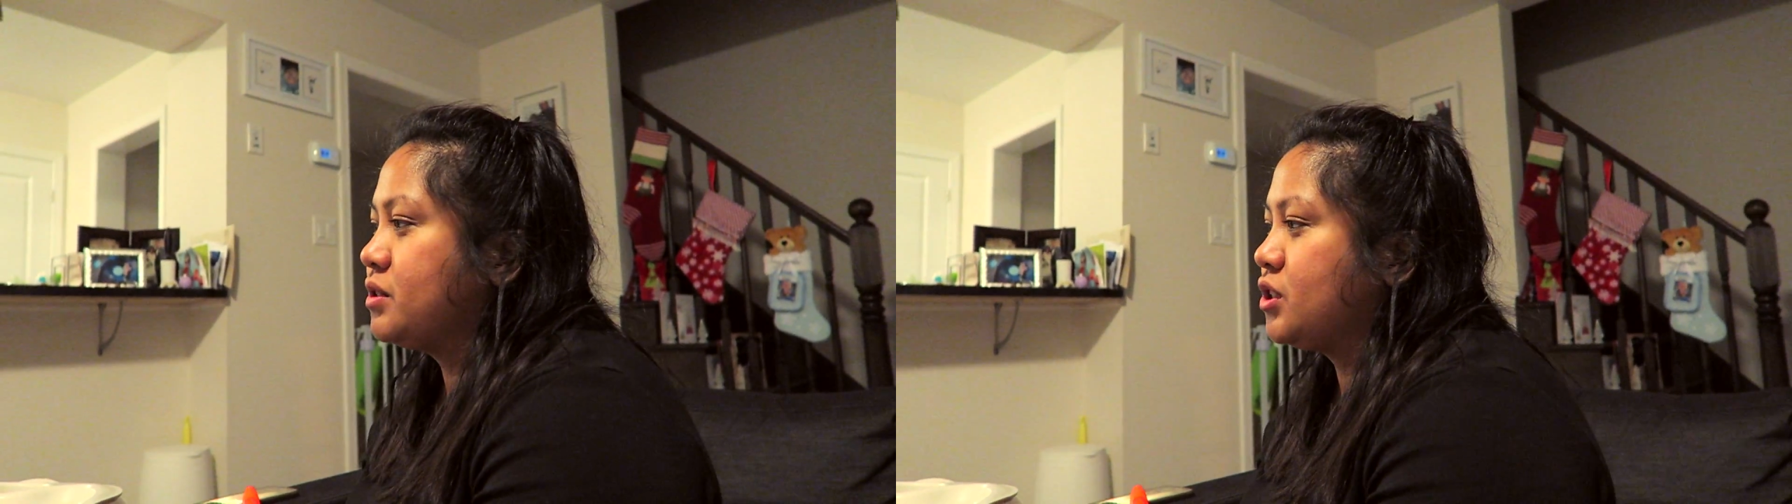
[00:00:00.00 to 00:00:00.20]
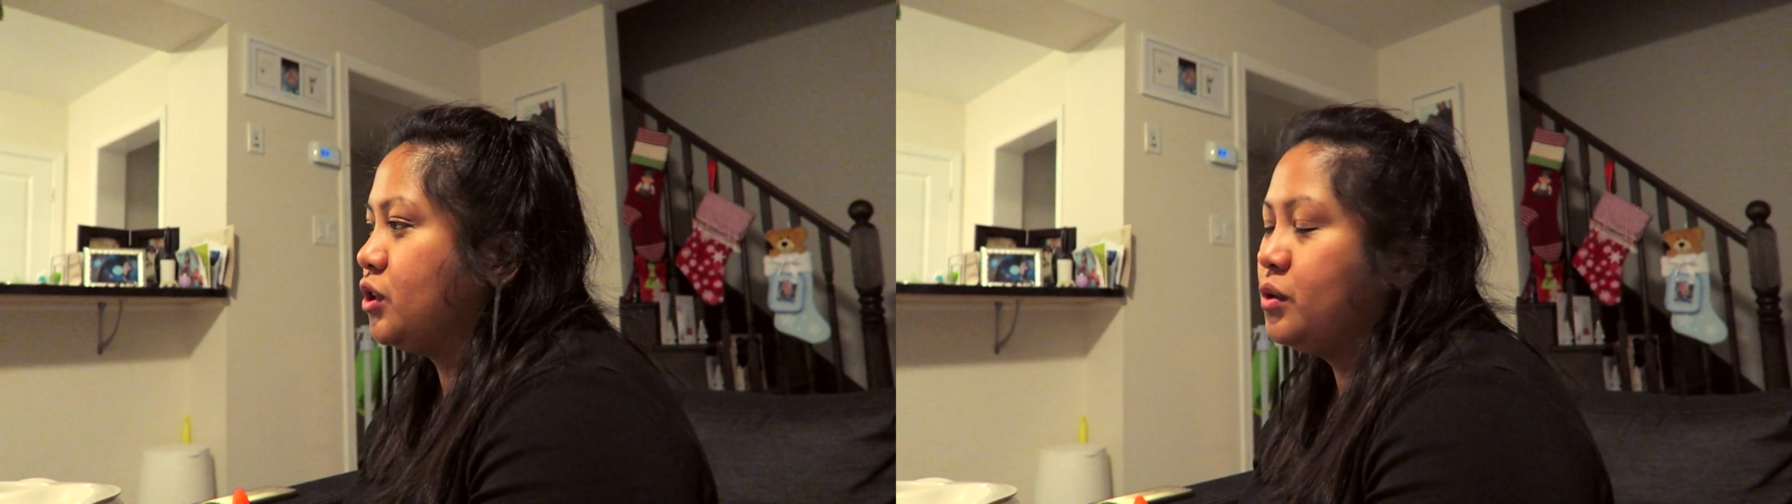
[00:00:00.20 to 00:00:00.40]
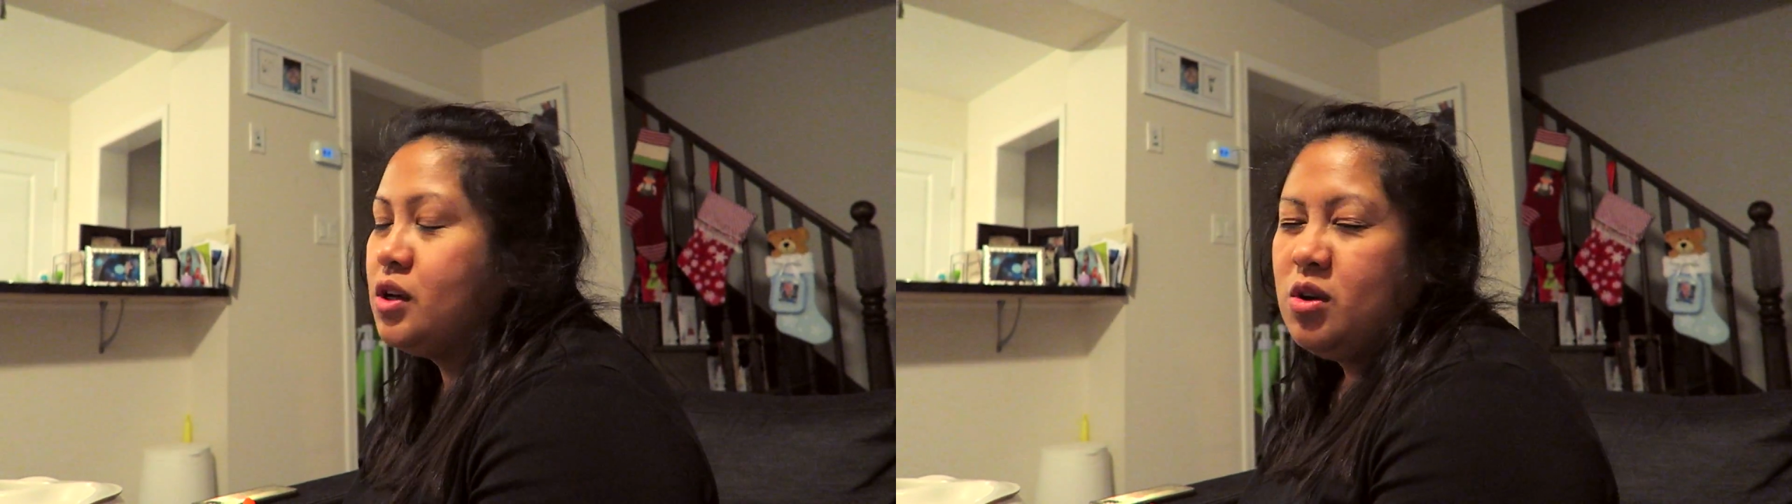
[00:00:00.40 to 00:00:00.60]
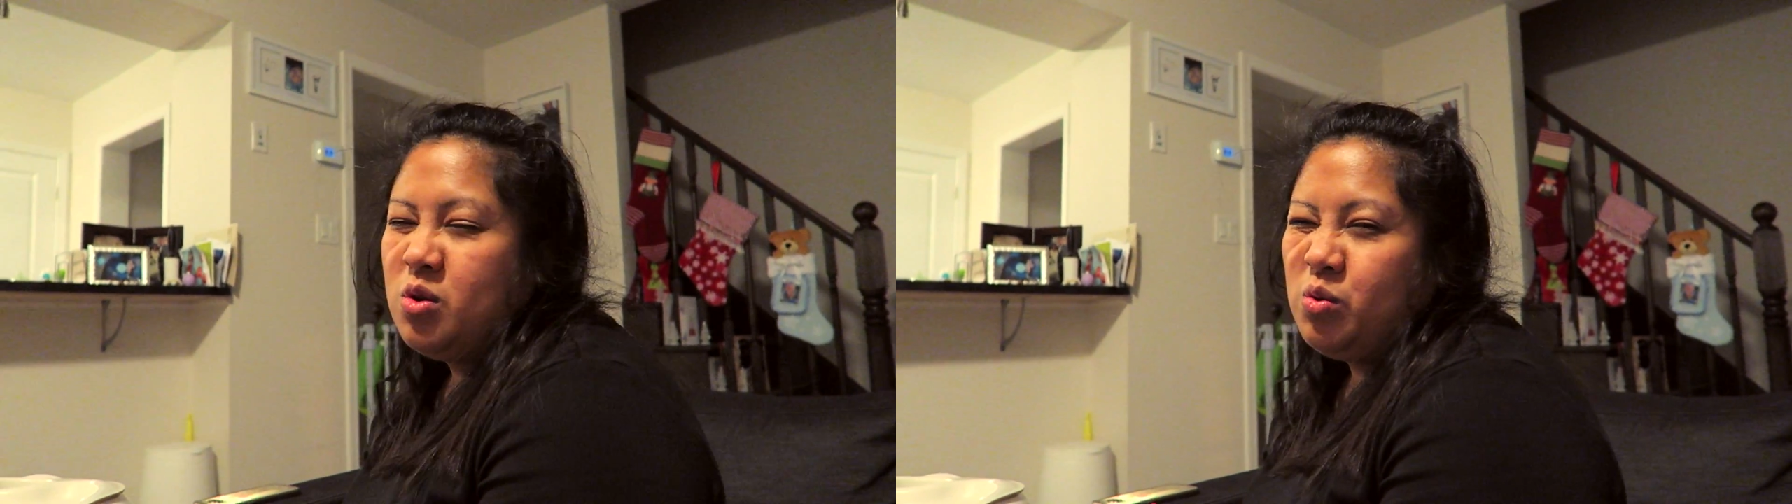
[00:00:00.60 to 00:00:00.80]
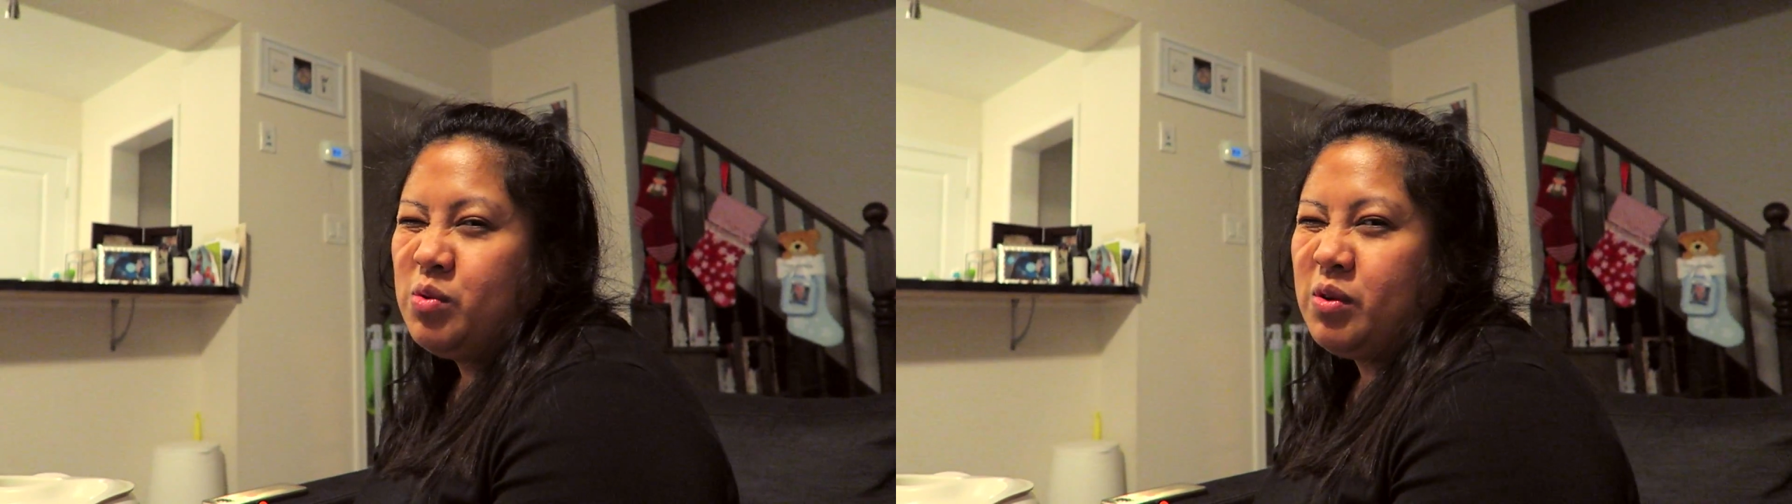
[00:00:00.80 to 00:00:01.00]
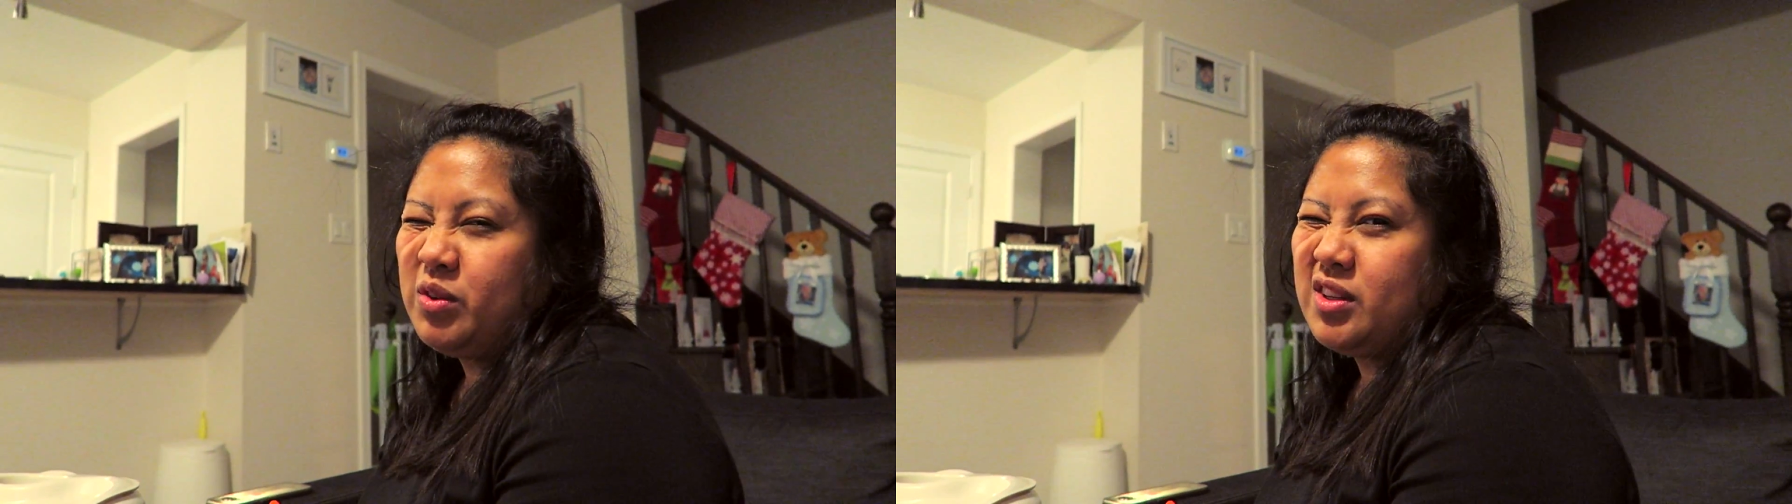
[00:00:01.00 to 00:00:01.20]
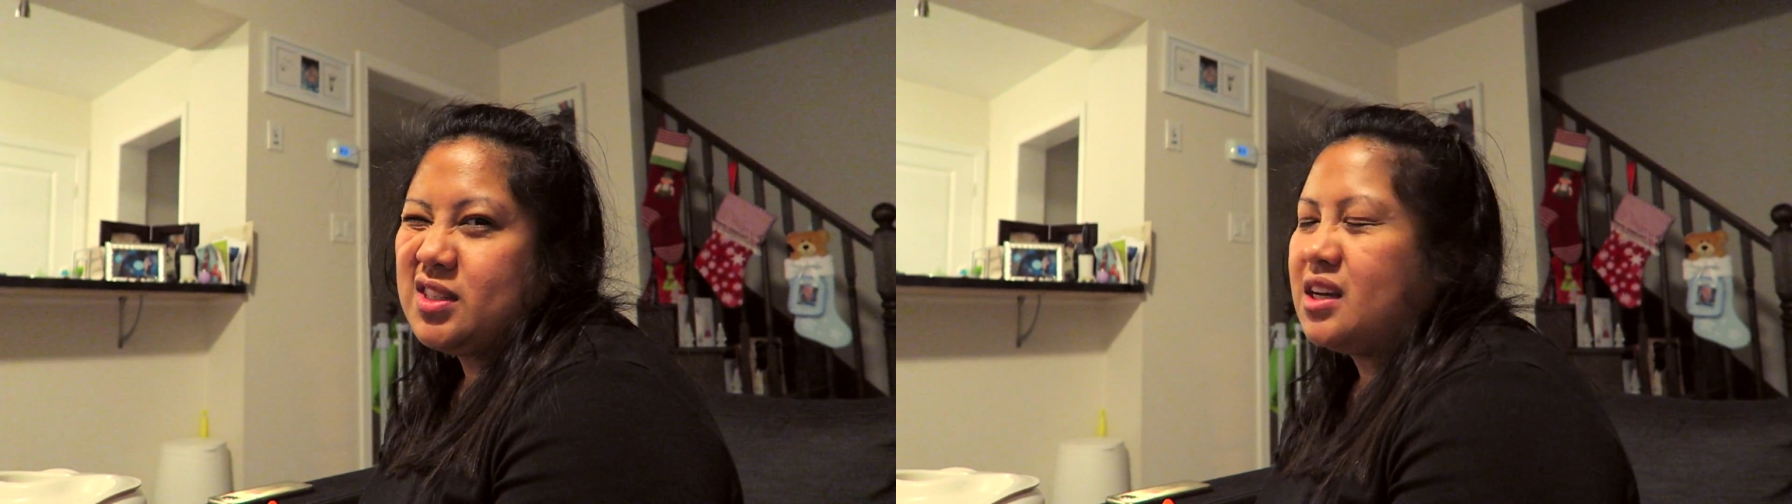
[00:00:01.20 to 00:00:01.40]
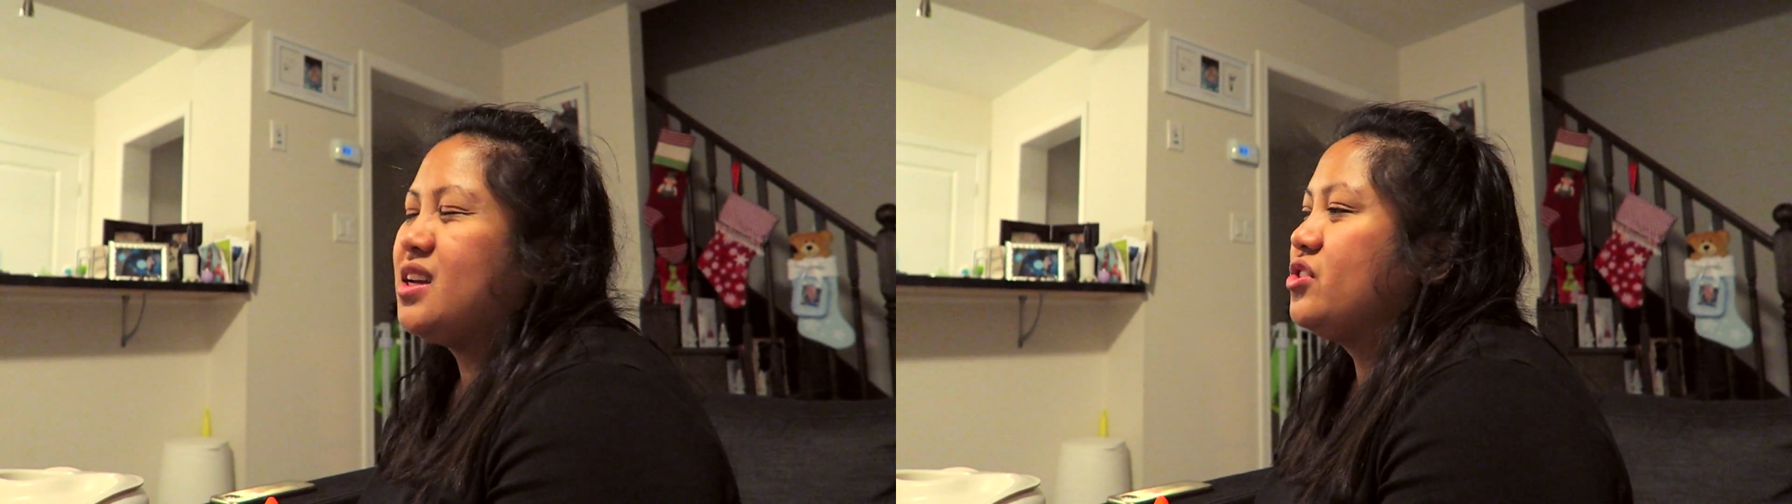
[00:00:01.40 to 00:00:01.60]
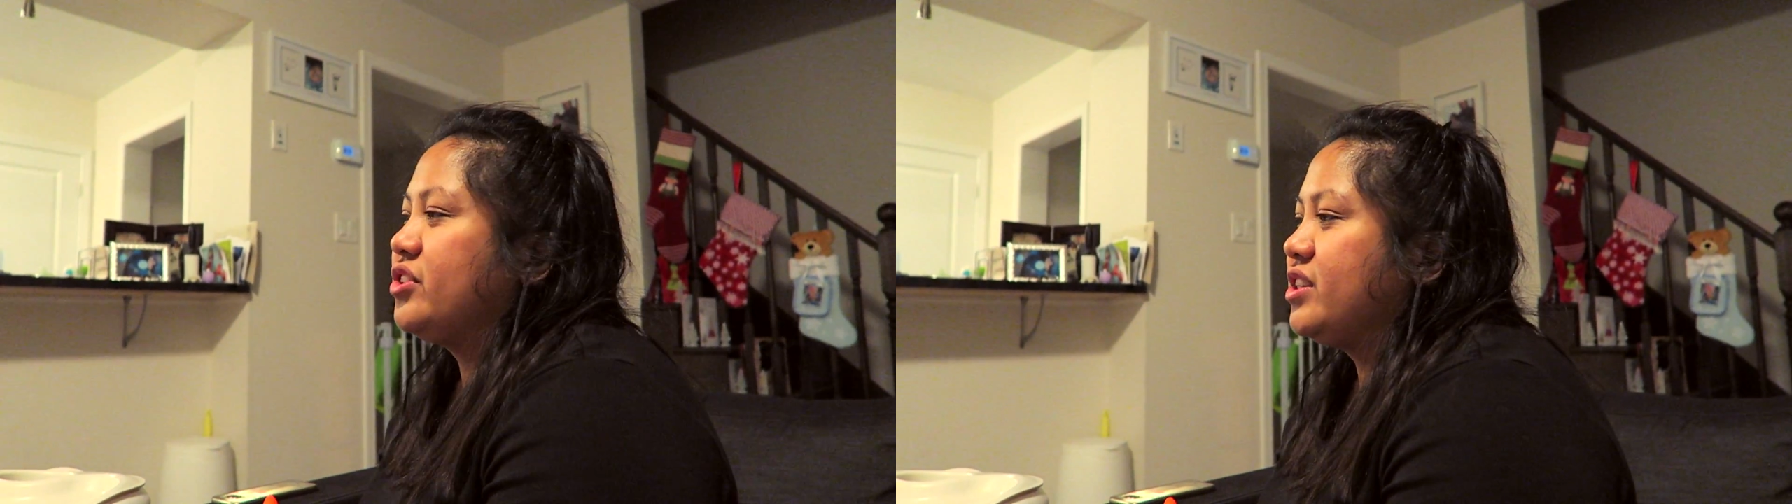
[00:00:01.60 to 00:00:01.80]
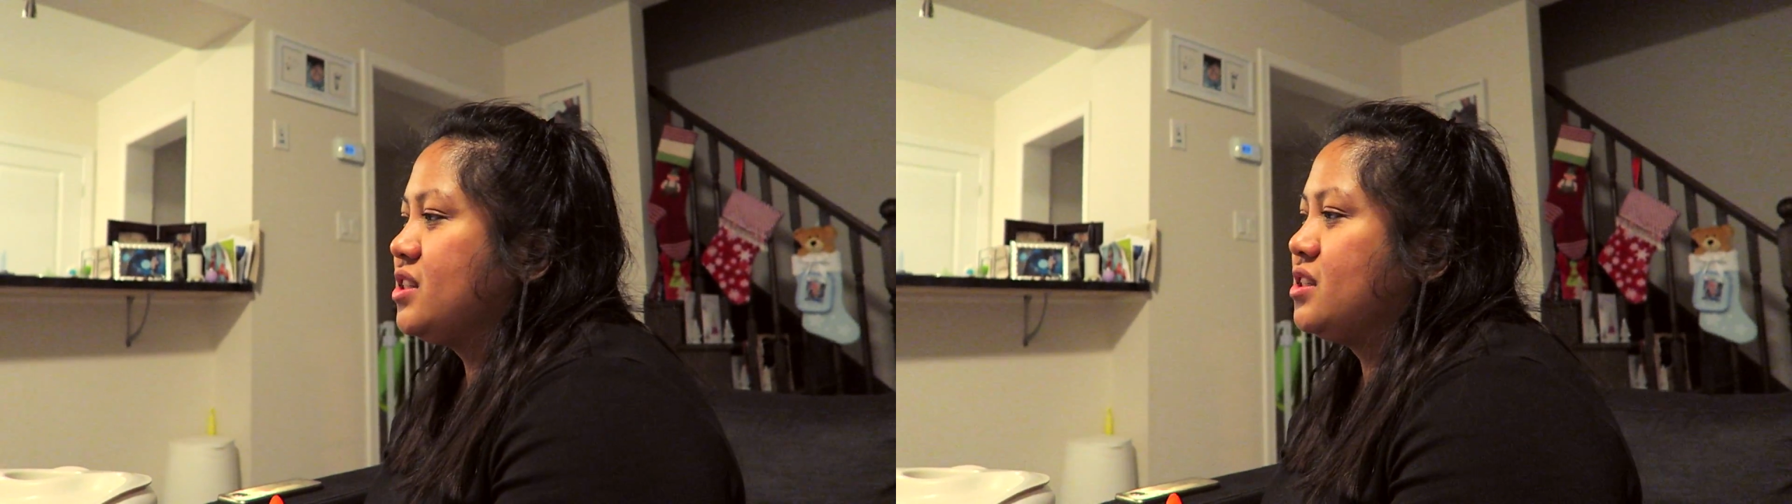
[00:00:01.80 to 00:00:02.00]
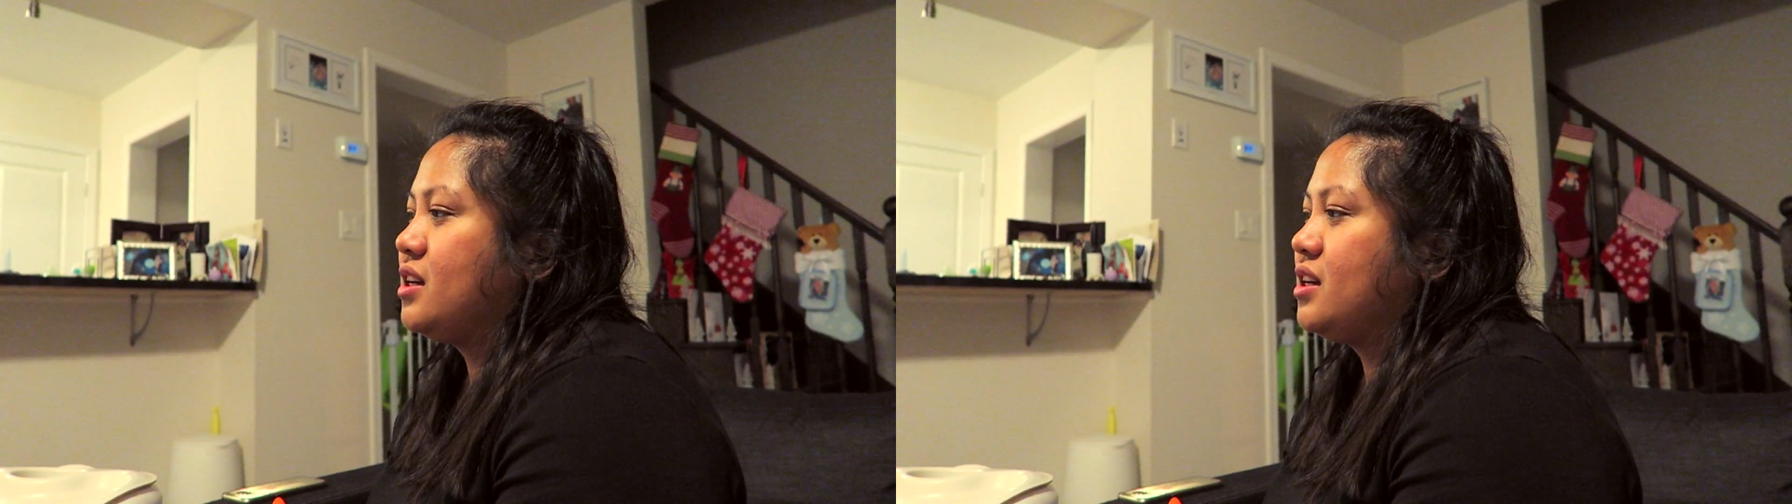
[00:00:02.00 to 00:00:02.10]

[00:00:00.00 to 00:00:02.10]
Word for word: So we went with the second choice,